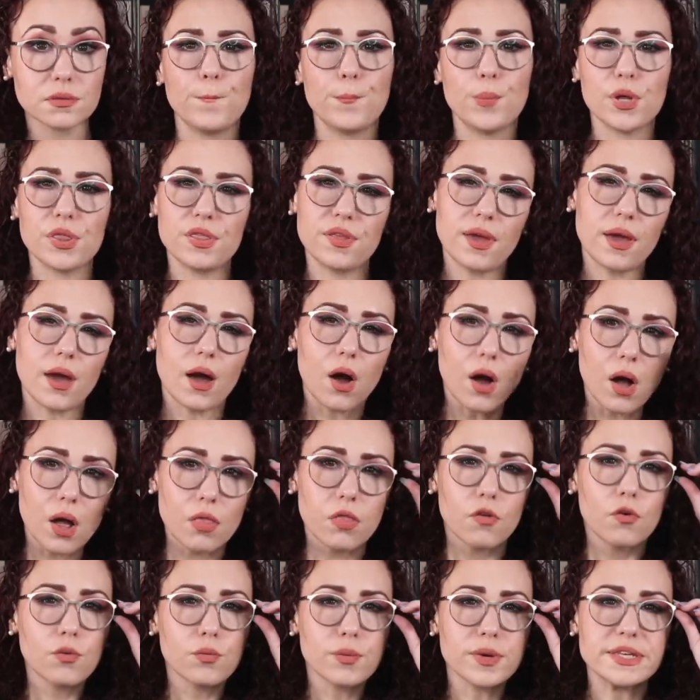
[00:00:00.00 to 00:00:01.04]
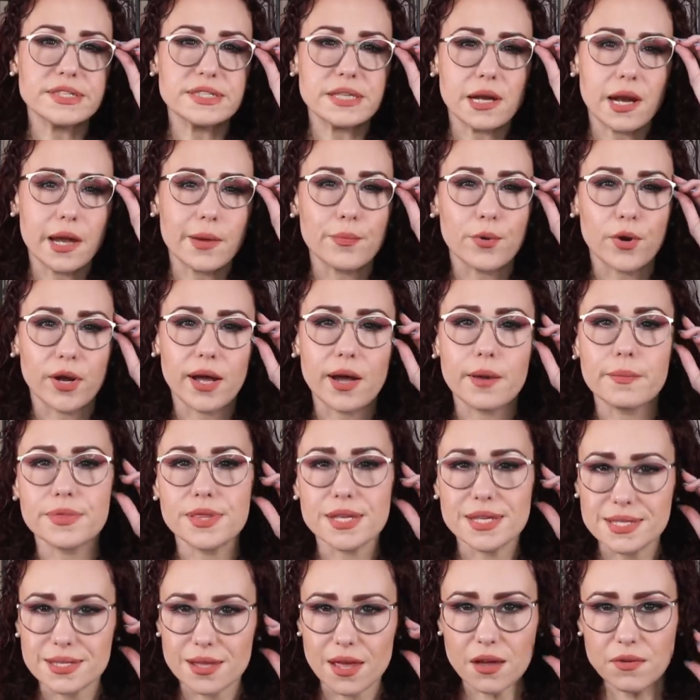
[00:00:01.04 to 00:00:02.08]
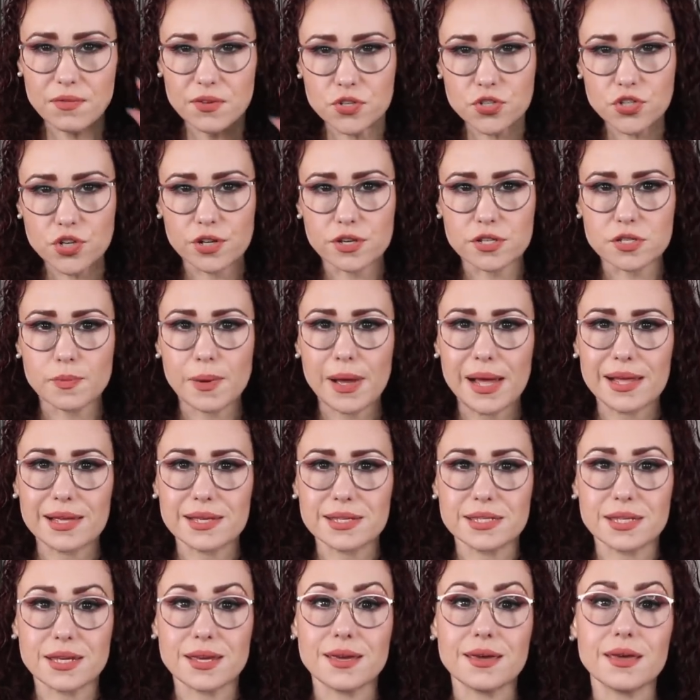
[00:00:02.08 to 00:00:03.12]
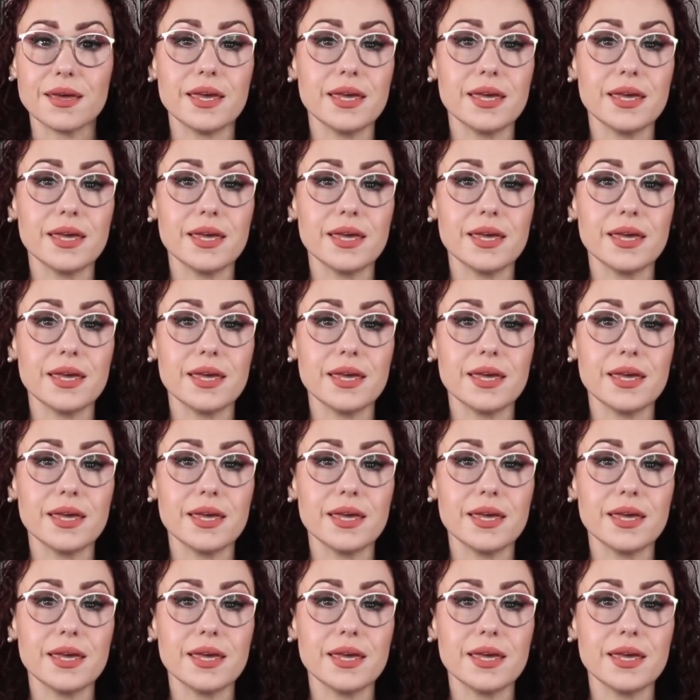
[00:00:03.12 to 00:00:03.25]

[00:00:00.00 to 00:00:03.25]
But the other reason I bring up this life insurance policy